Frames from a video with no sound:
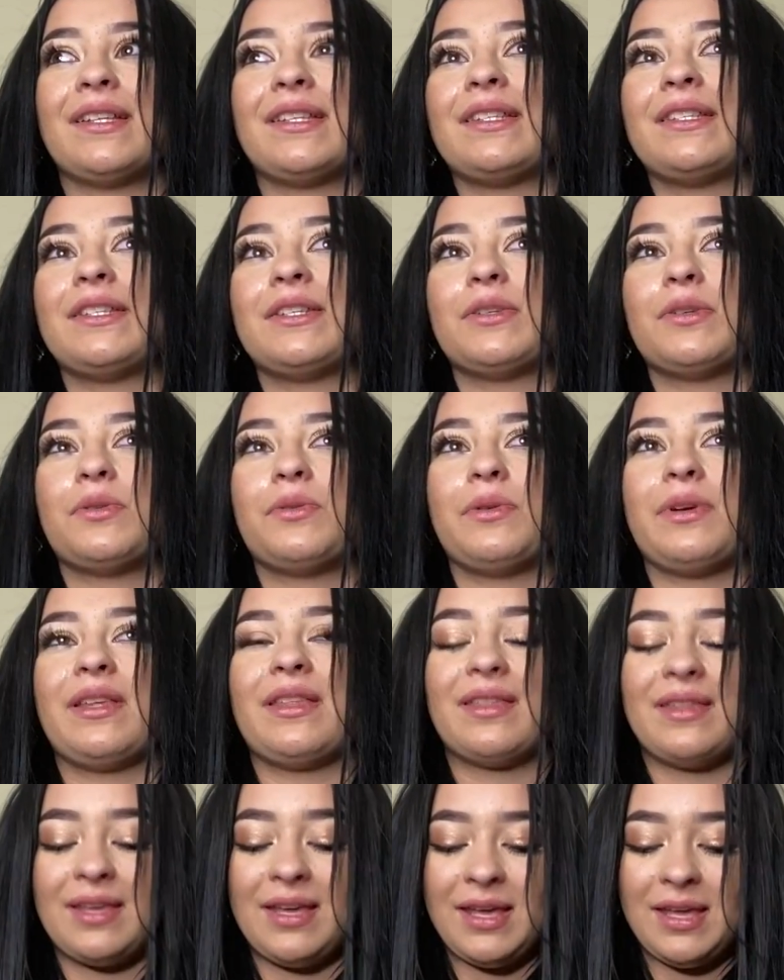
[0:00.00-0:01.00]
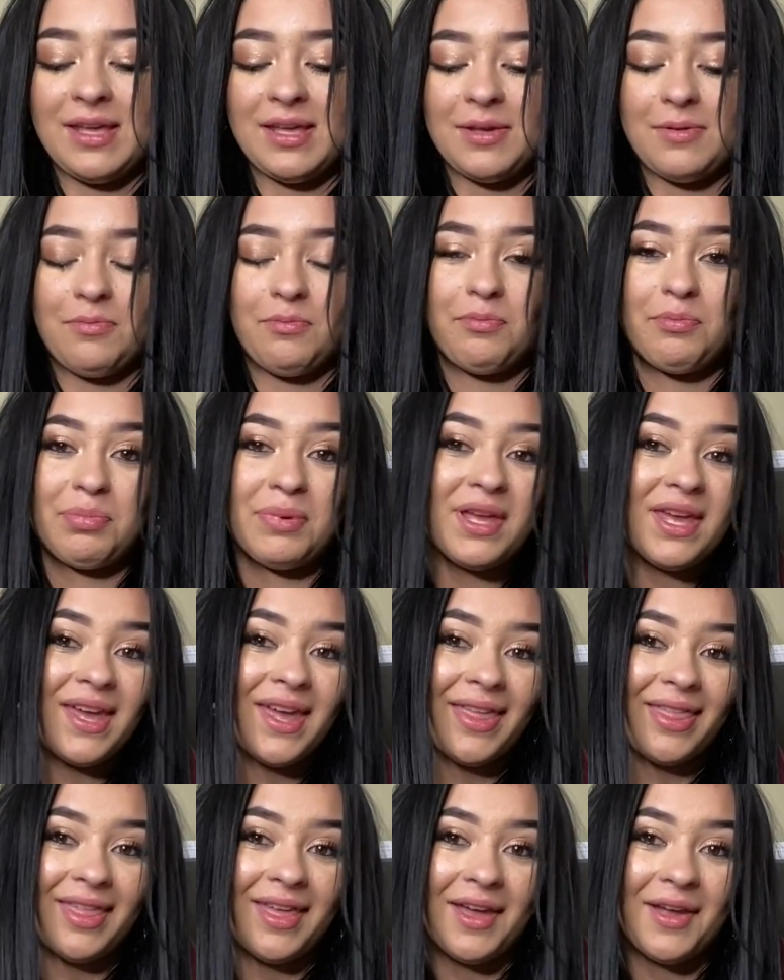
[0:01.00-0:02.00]
deal with him
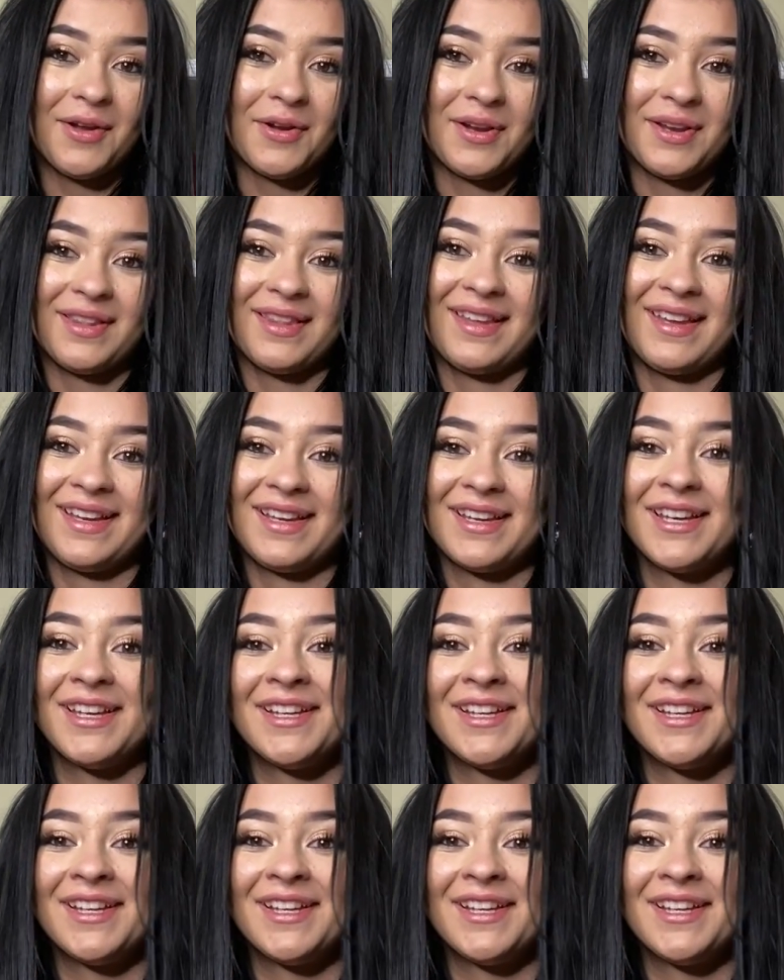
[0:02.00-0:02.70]
being there, and